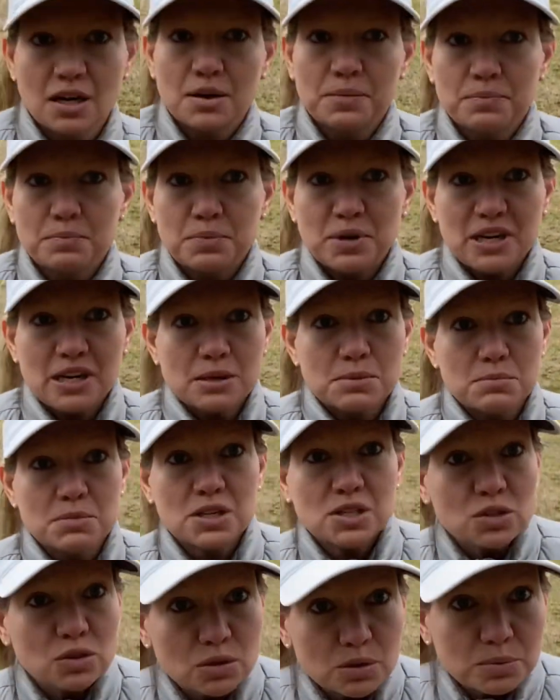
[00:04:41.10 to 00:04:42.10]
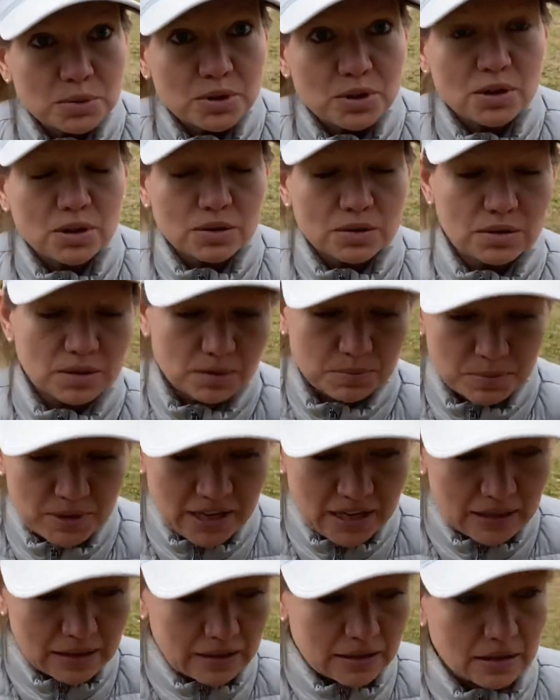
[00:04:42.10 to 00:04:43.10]
being miserable,
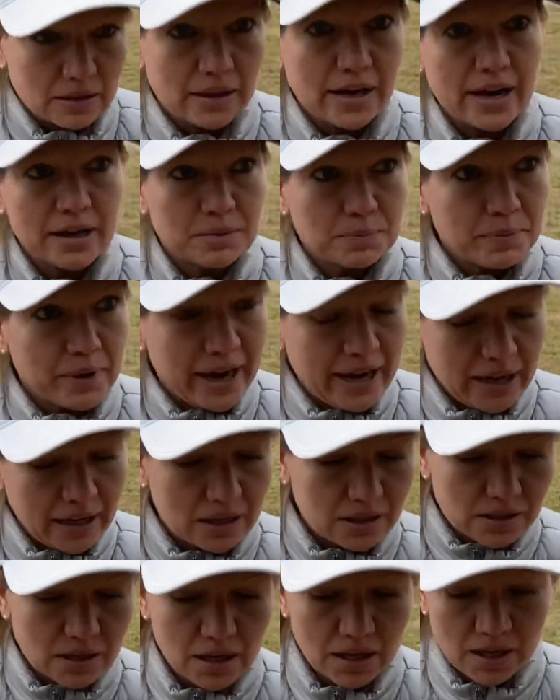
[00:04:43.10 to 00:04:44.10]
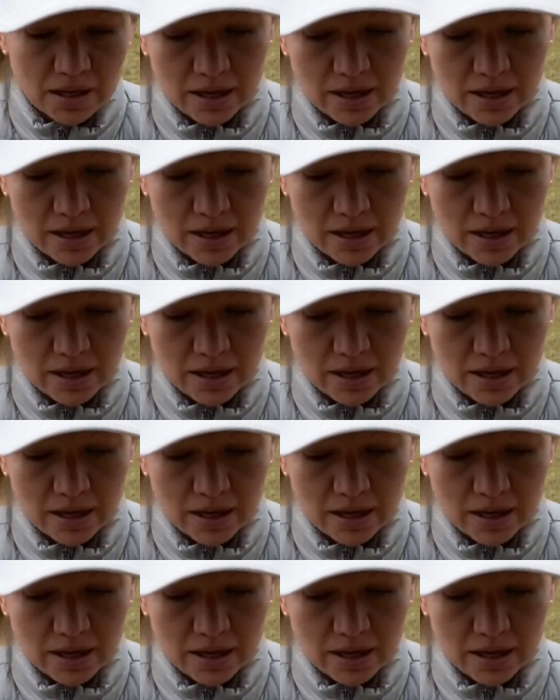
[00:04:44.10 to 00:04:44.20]
being in a lot of pain.